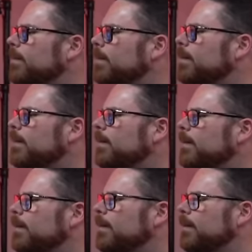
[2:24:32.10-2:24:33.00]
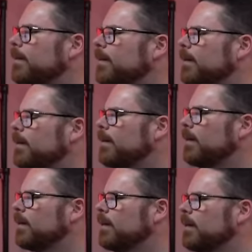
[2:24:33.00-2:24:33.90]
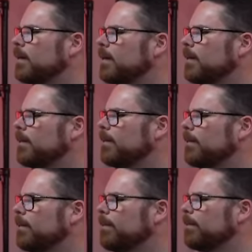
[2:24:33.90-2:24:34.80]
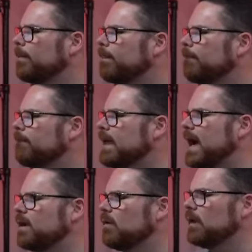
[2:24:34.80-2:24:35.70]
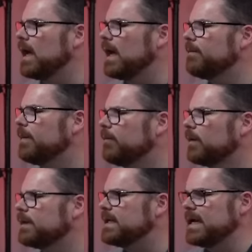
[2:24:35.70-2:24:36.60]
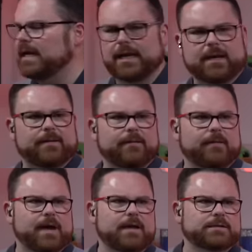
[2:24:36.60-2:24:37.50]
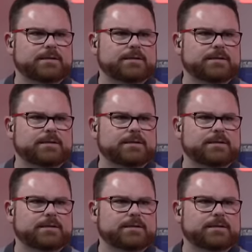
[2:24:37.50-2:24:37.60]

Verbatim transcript: Slyson was playing it yesterday, I believe. Yeah, I know a lot of people are digging it, right?